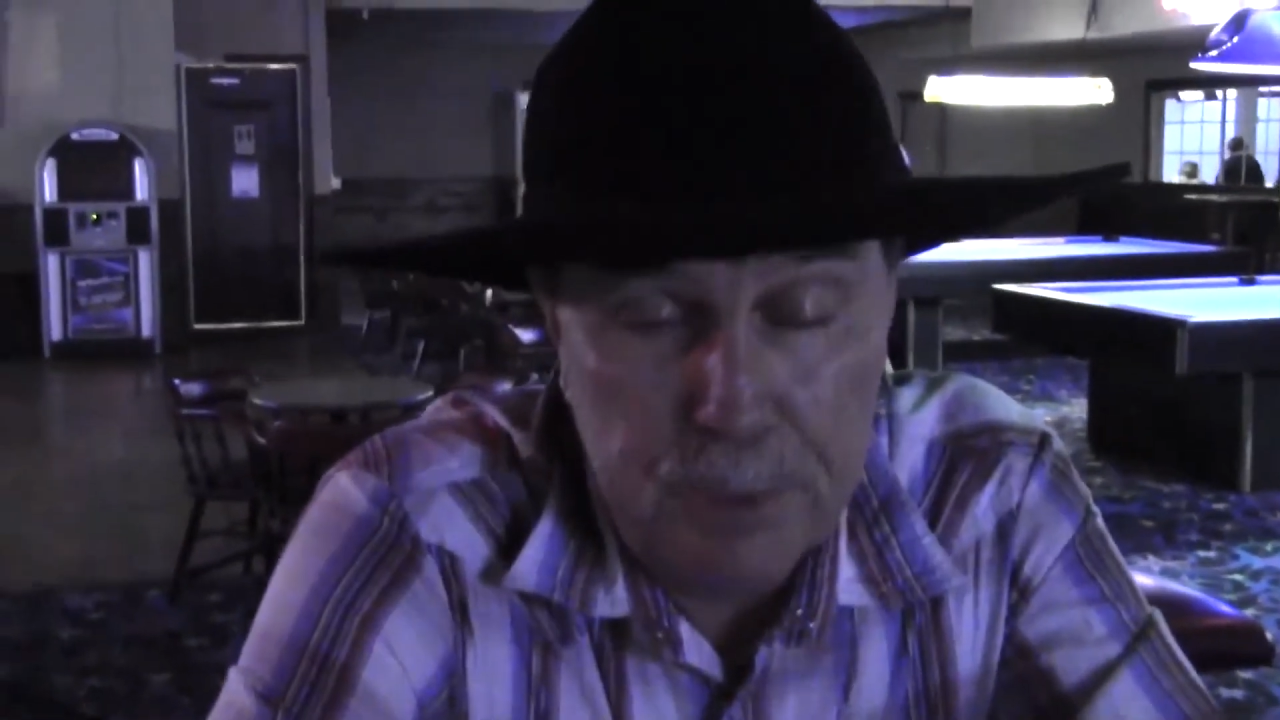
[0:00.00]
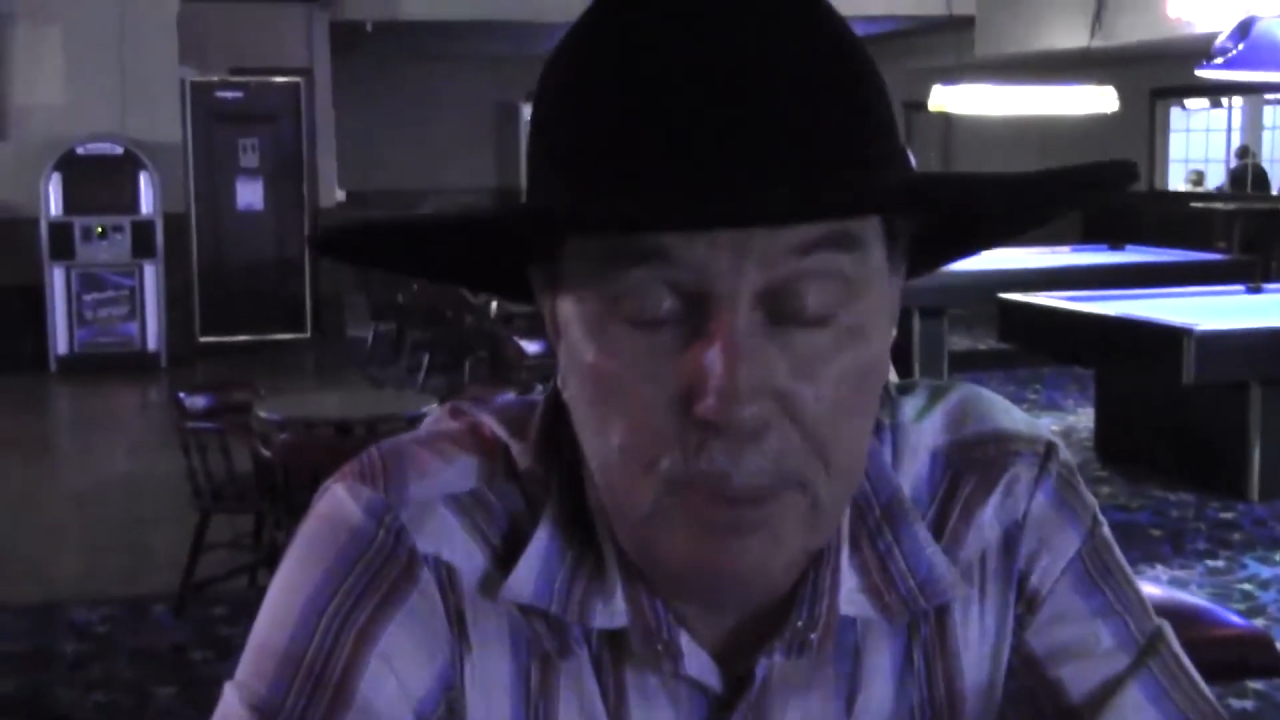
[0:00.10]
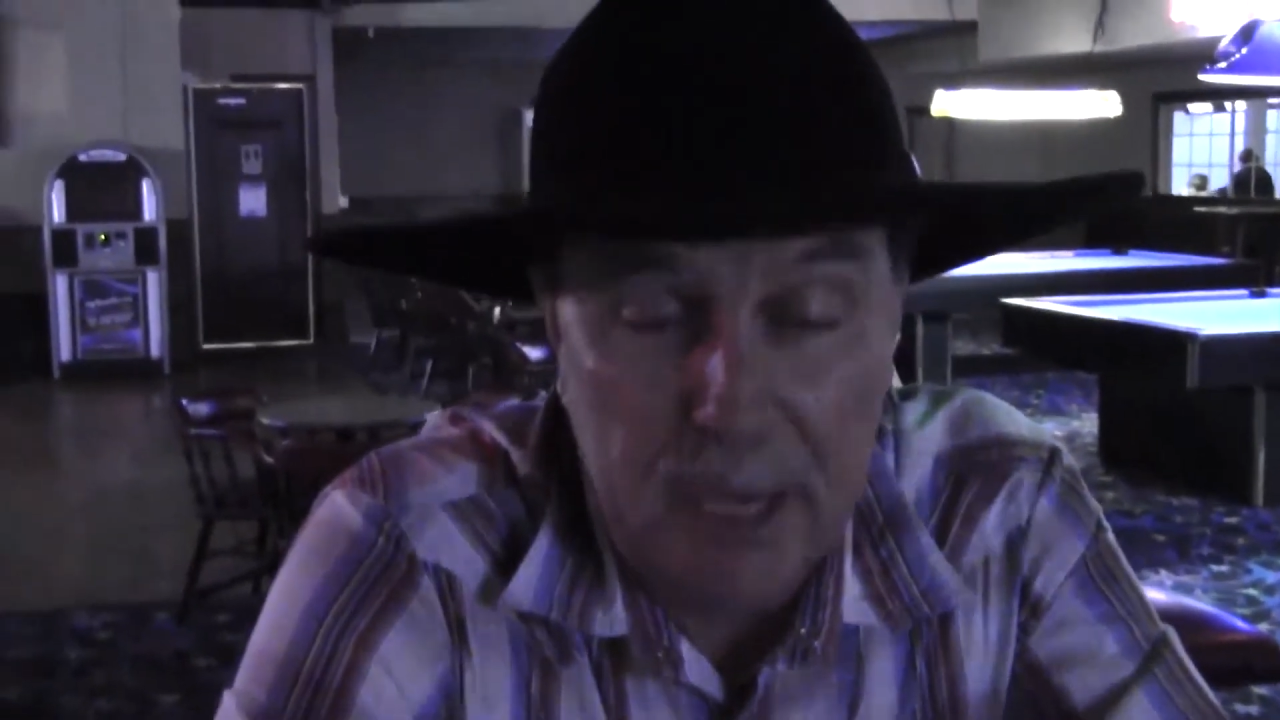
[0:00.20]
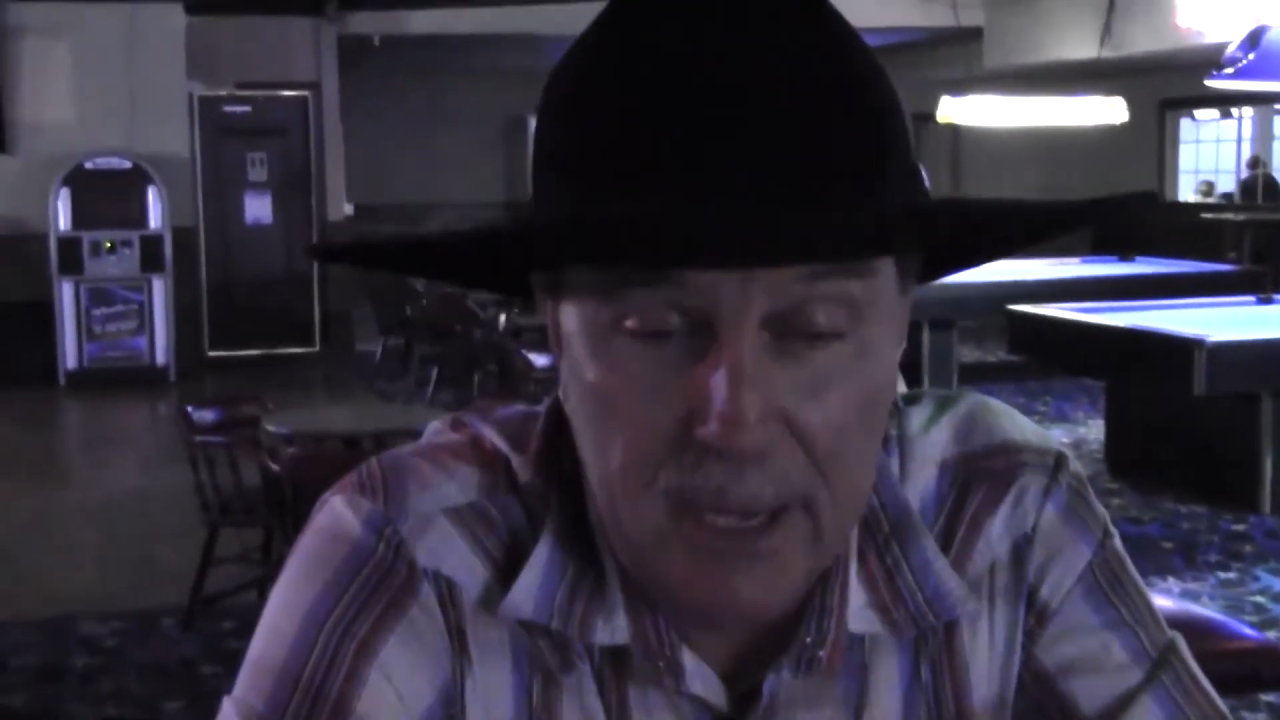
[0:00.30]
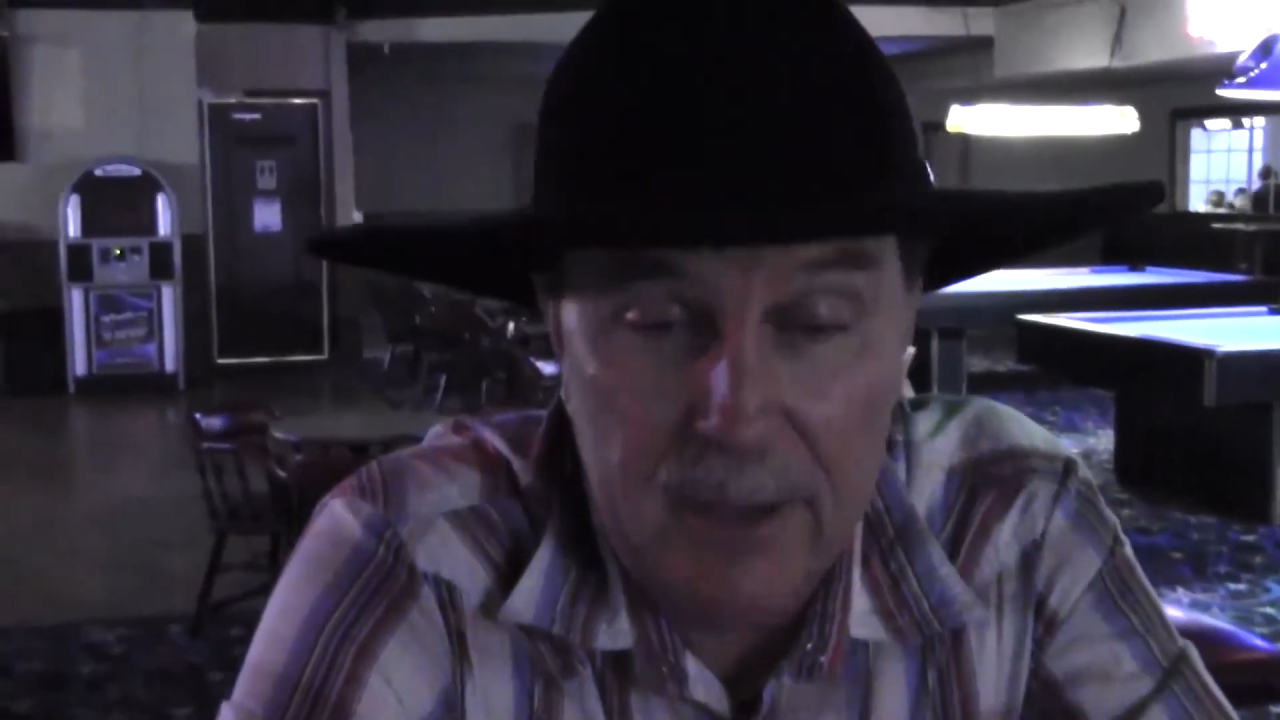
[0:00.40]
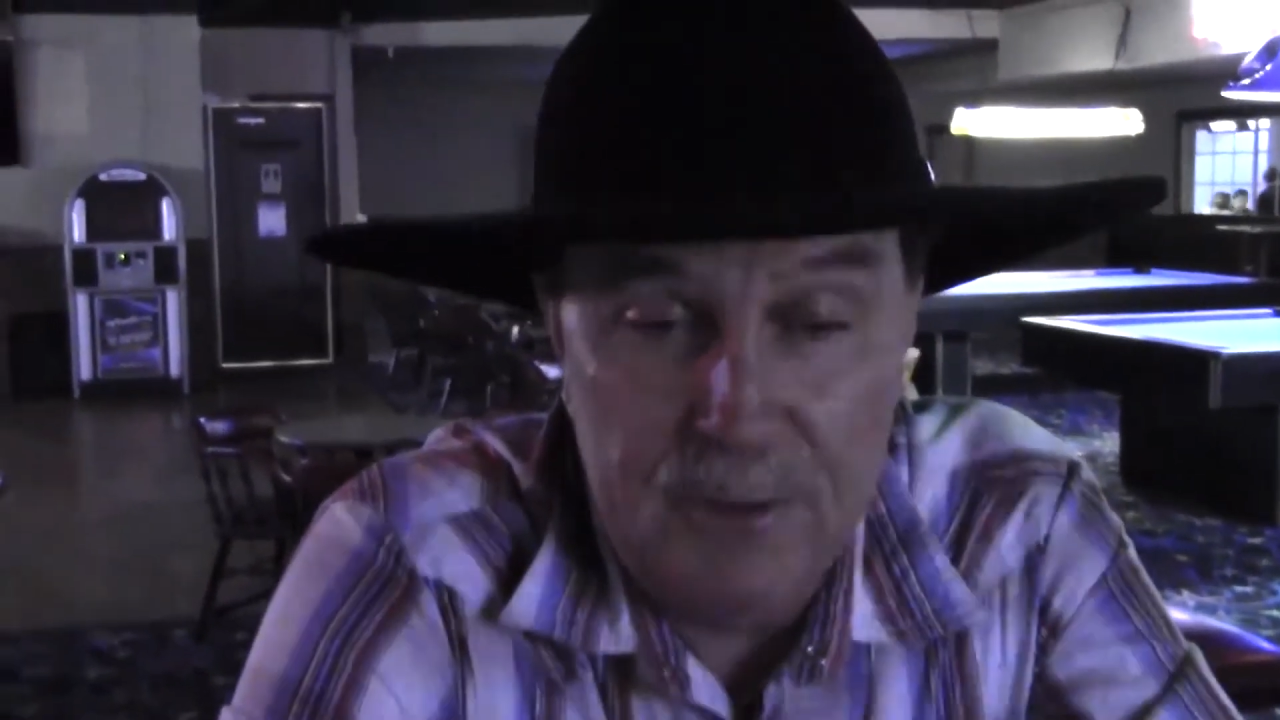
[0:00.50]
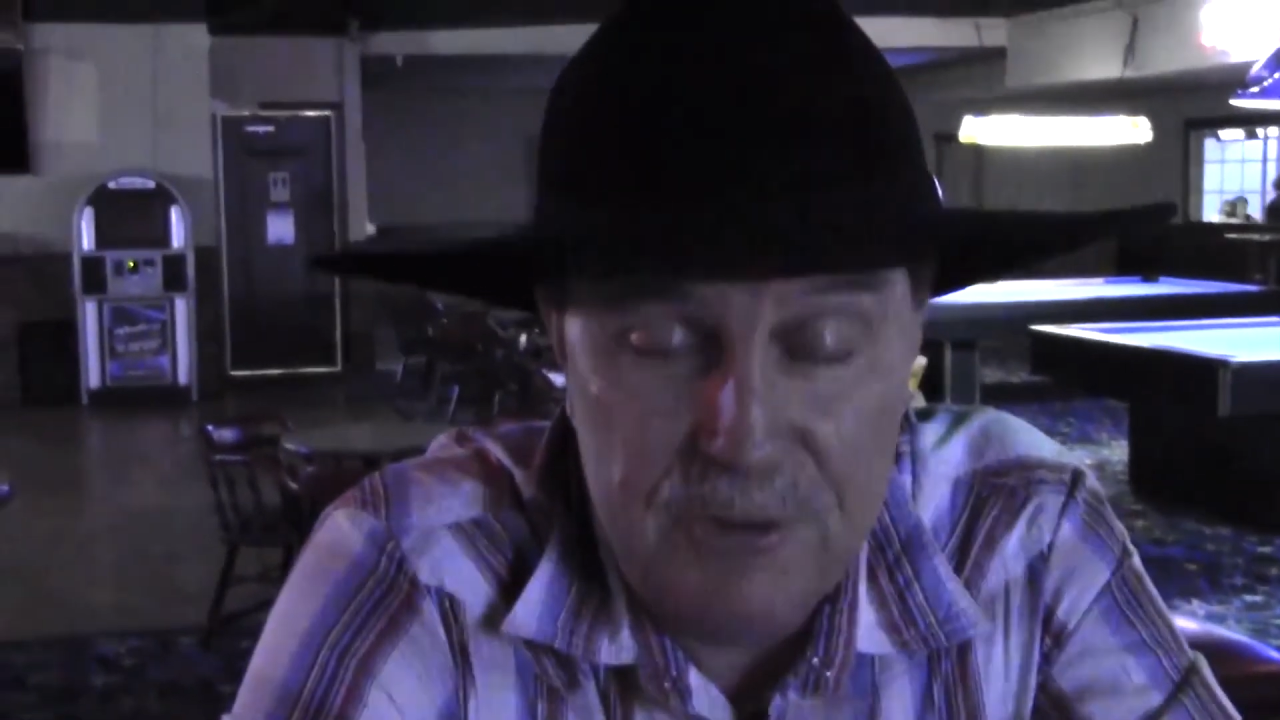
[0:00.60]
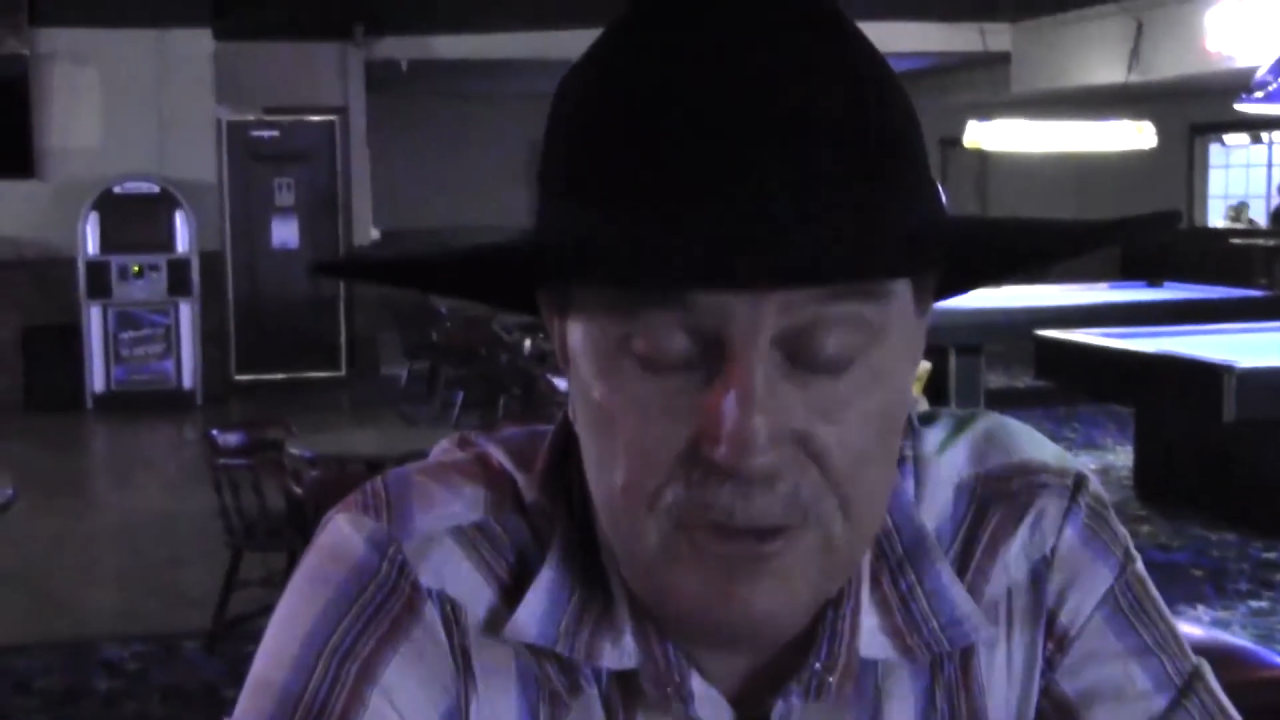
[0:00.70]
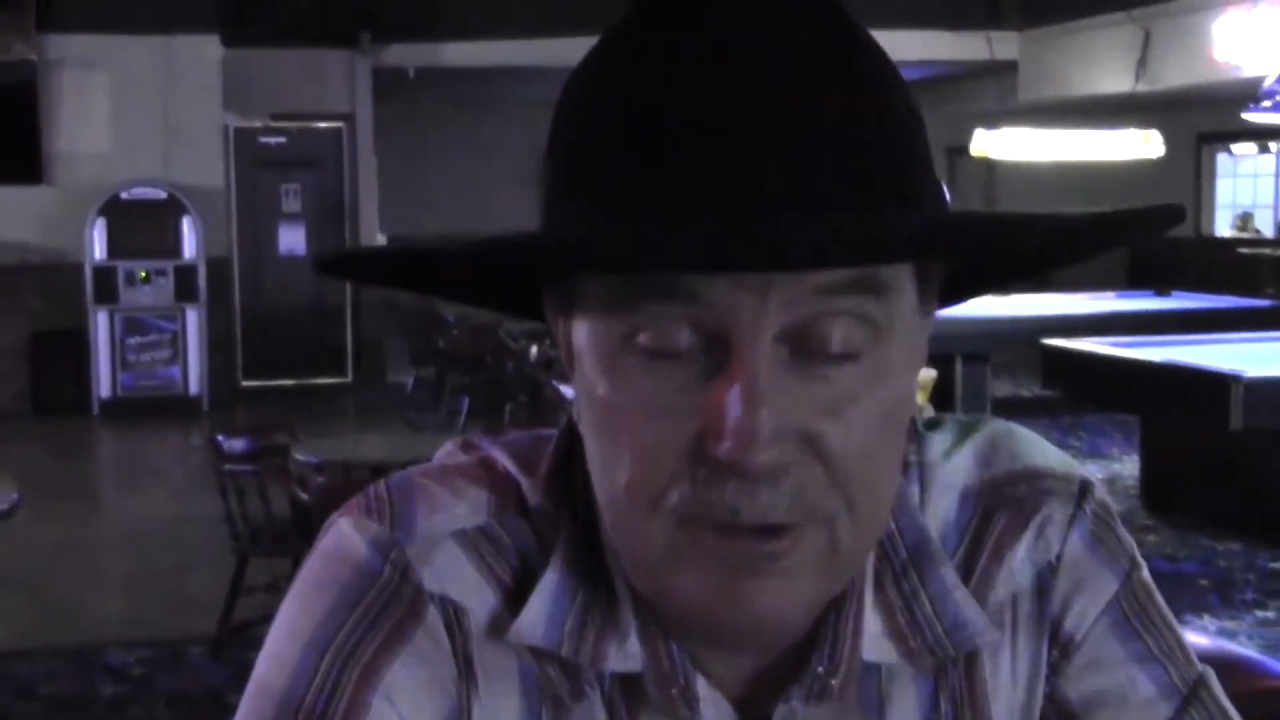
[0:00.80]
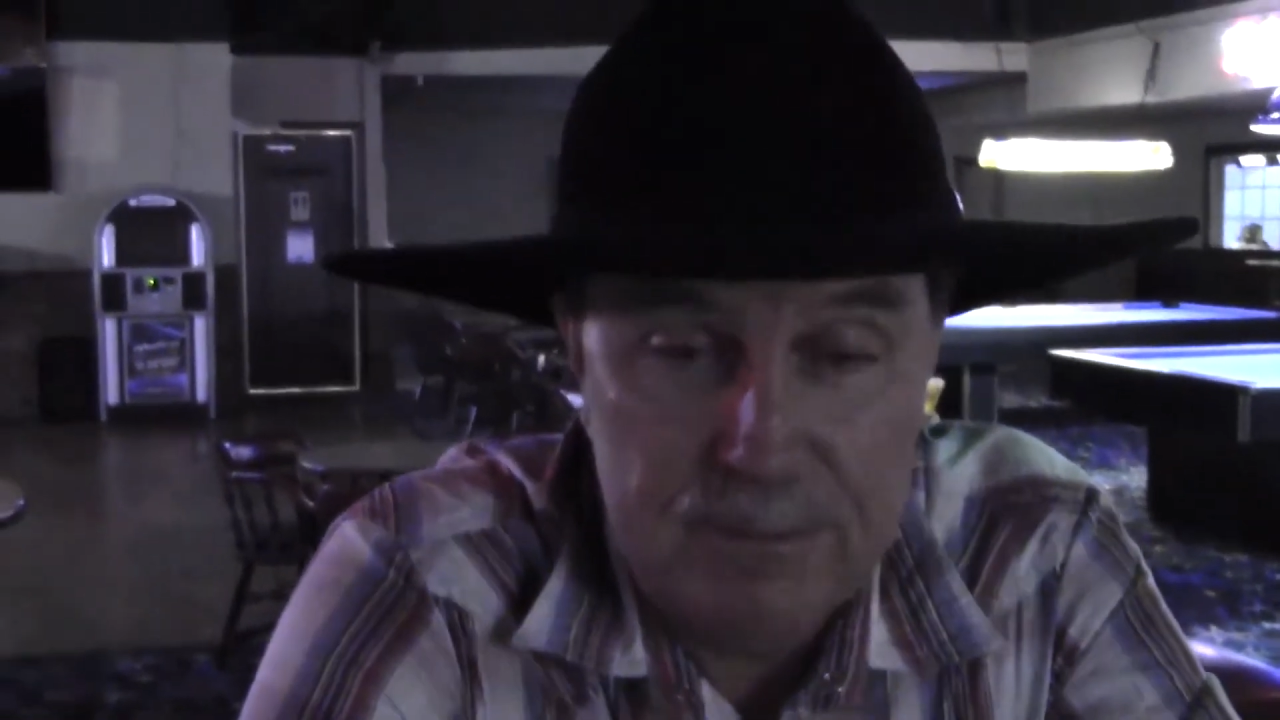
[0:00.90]

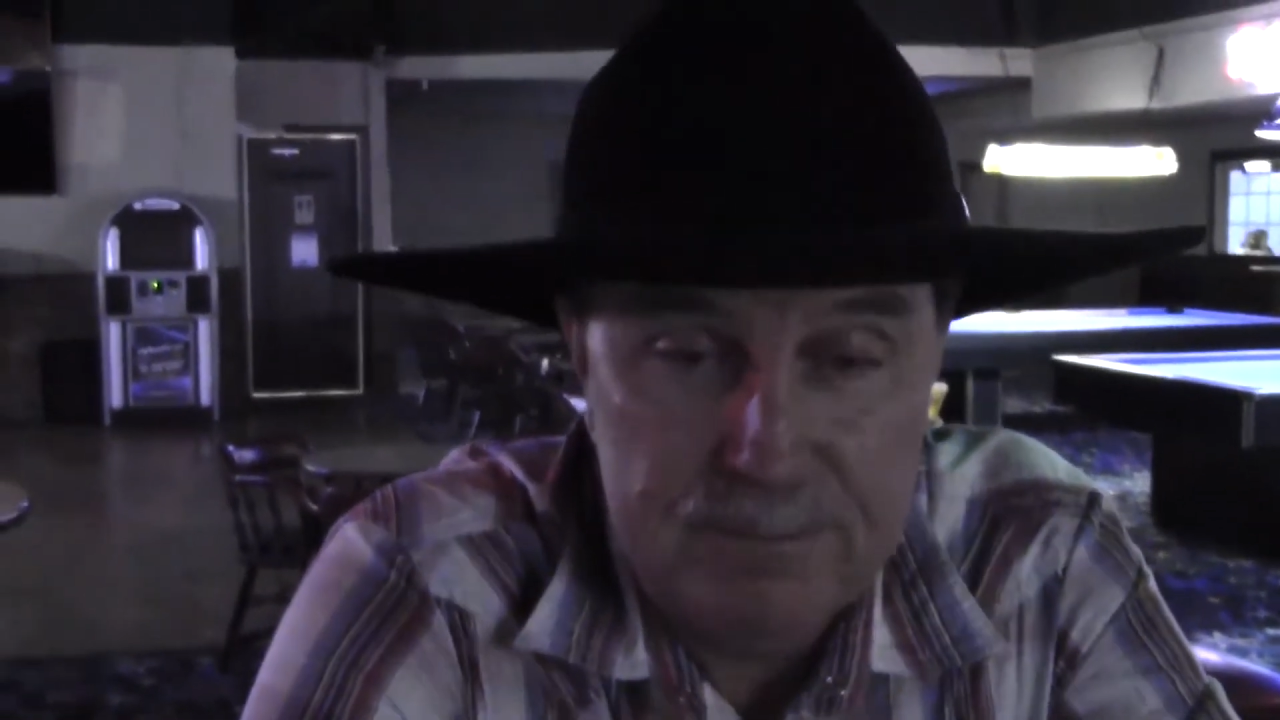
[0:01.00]
abides.